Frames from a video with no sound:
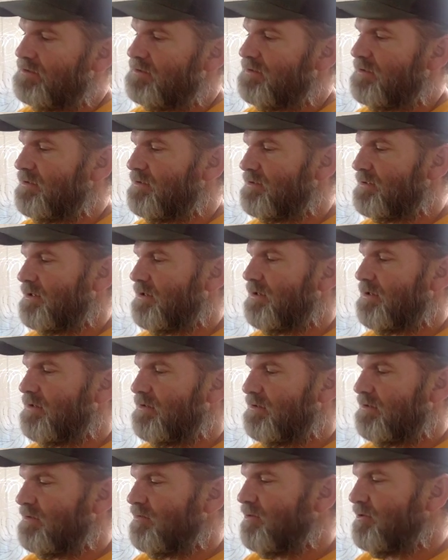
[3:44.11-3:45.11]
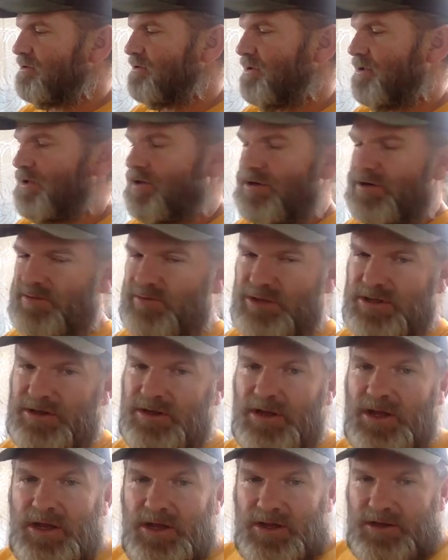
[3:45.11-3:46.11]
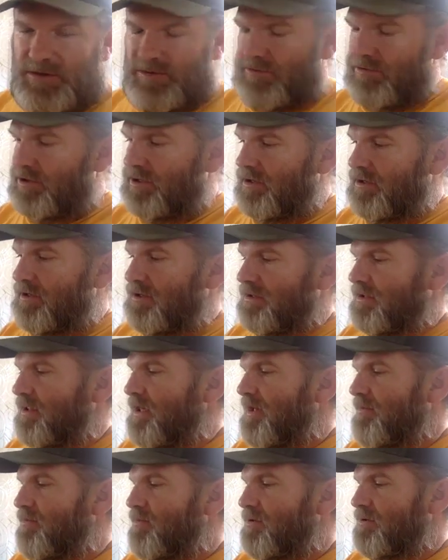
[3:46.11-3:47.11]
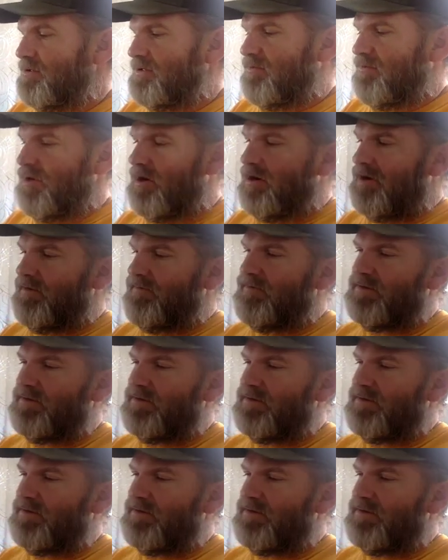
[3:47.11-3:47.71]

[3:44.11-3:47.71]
So those can get a little bit trickier, but we'll get into that more tomorrow.